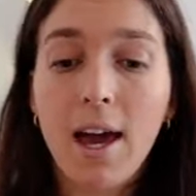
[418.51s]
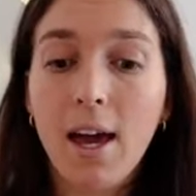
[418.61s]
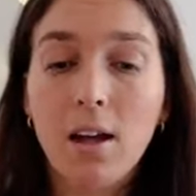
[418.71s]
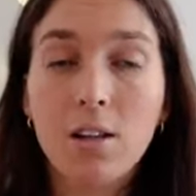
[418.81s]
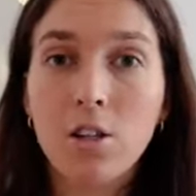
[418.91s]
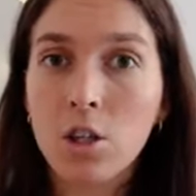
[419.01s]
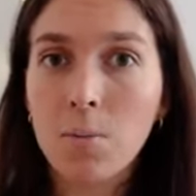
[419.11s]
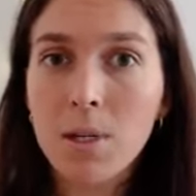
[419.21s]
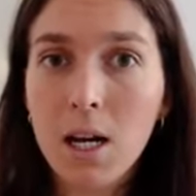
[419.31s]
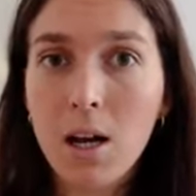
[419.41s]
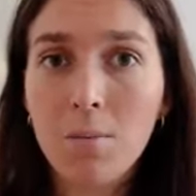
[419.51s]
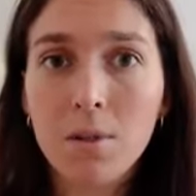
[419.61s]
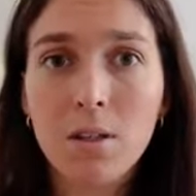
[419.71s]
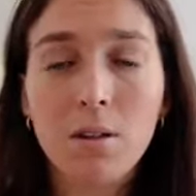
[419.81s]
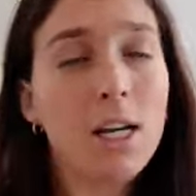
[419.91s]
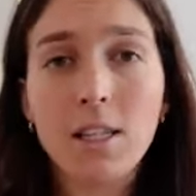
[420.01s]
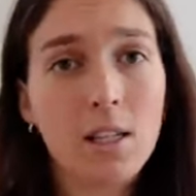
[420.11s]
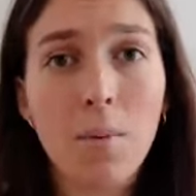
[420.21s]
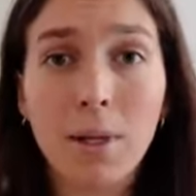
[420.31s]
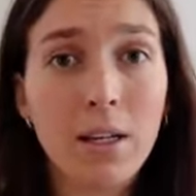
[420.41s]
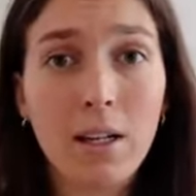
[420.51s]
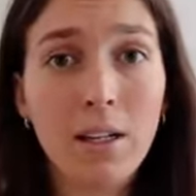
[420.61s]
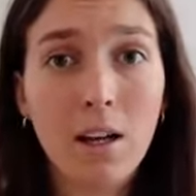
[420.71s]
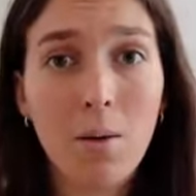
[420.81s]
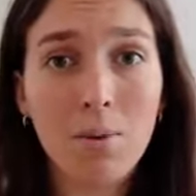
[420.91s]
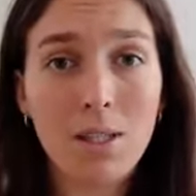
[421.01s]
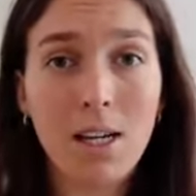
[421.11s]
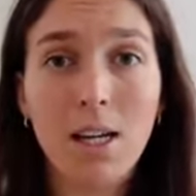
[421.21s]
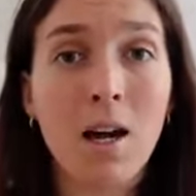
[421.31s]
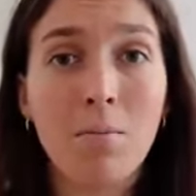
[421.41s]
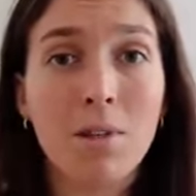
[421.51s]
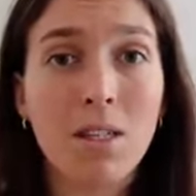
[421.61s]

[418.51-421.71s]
And sometimes it's completely the opposite. I'm